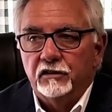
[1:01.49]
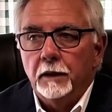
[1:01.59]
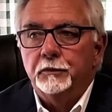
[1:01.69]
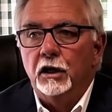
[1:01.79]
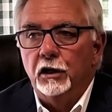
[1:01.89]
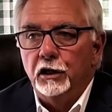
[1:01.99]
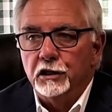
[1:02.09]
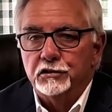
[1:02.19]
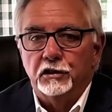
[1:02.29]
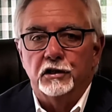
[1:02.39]
to
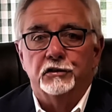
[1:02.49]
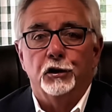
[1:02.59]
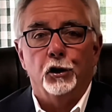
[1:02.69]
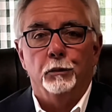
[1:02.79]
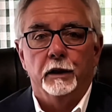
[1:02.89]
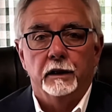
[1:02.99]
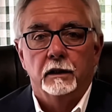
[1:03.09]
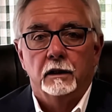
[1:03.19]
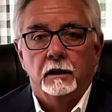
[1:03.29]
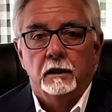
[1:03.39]
us to determine
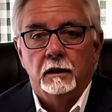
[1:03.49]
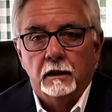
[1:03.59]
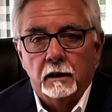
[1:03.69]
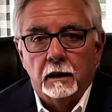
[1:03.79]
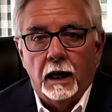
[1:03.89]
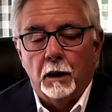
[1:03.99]
how